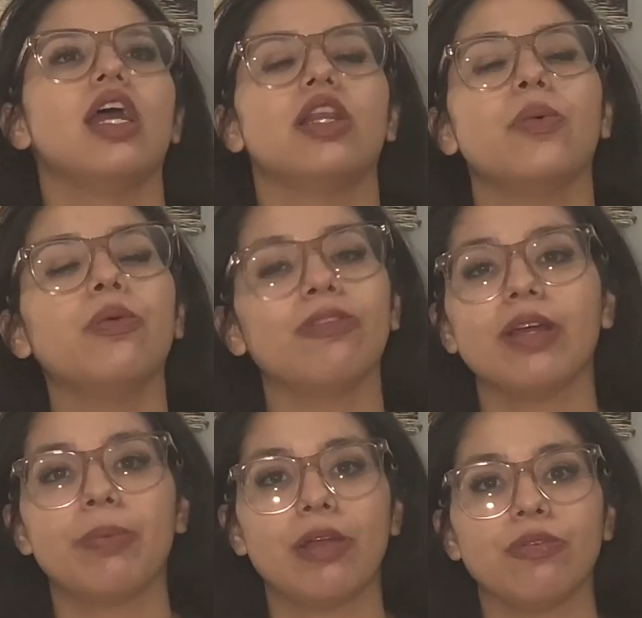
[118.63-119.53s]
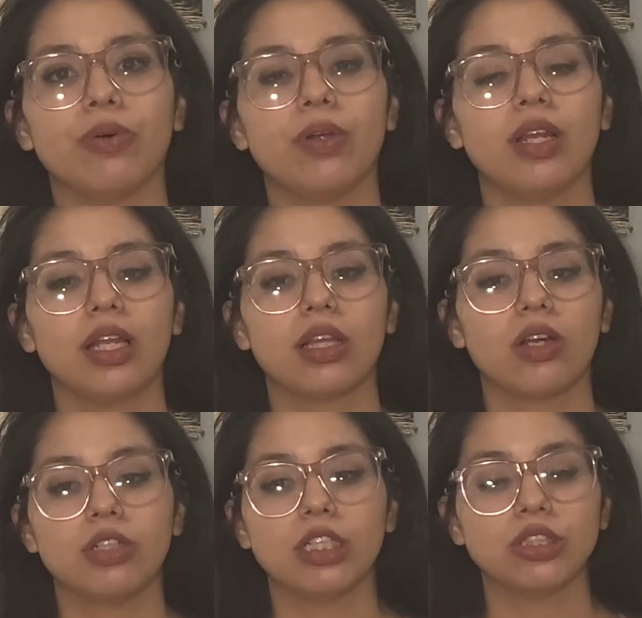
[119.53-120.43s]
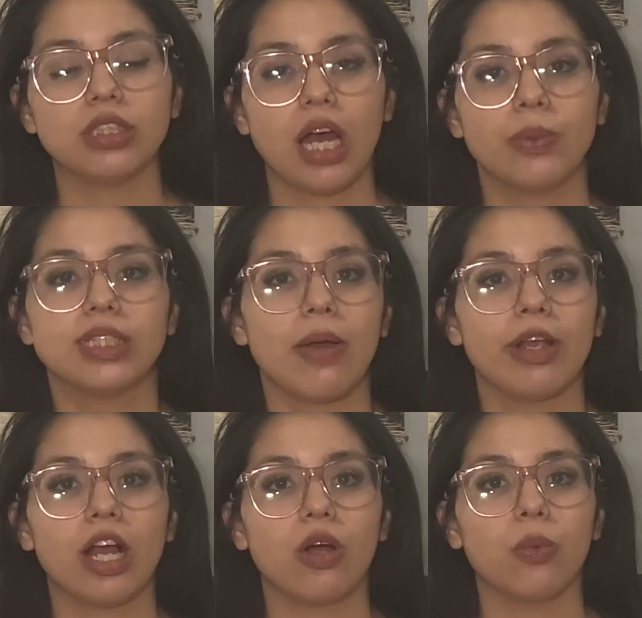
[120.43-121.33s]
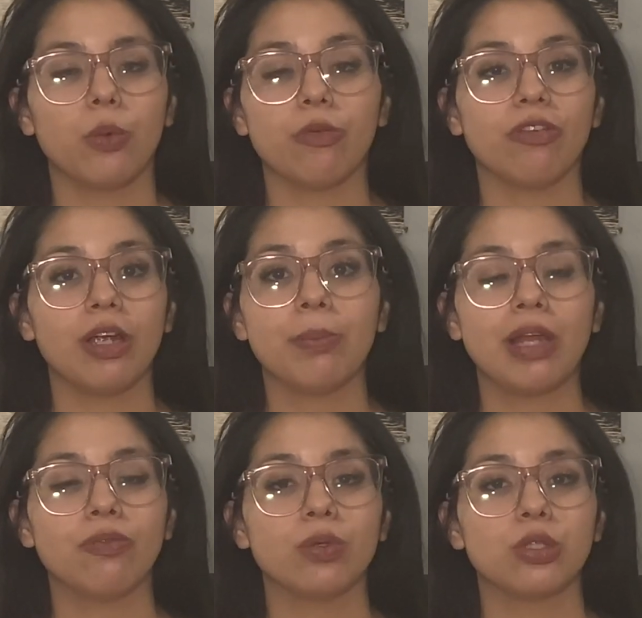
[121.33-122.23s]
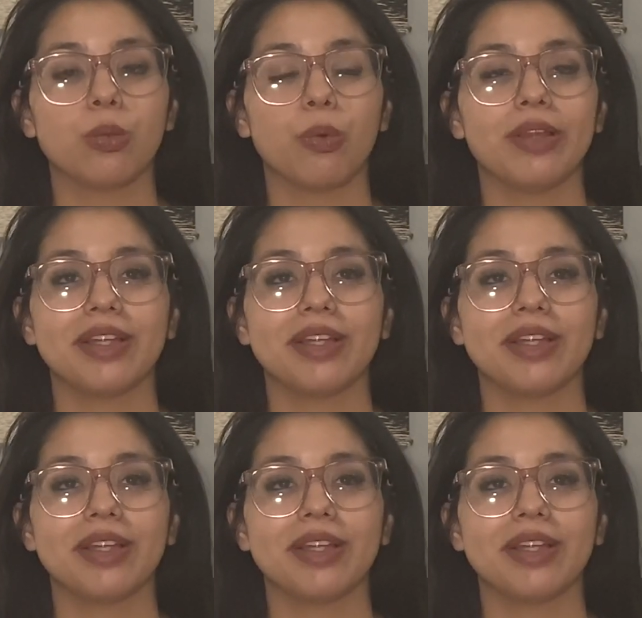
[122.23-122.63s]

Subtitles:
They were very painful. Like the contractions that I was having were very painful, to the point